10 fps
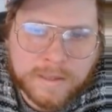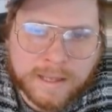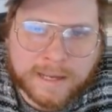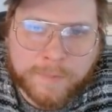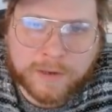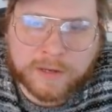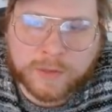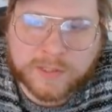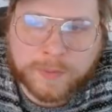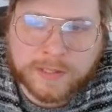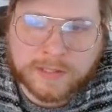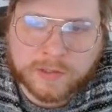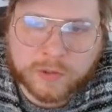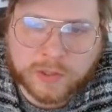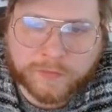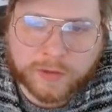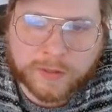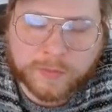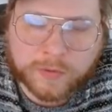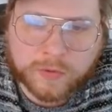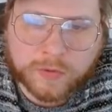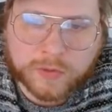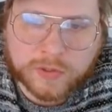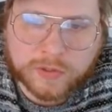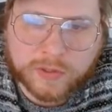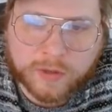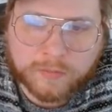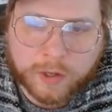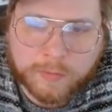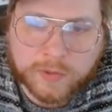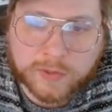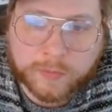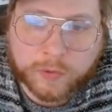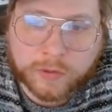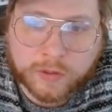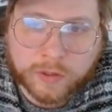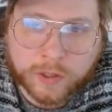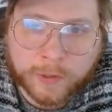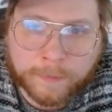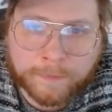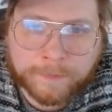Yeah, I can't bring in Rest in Peace because it turns off our Emrakul, which is, you know, our most important card.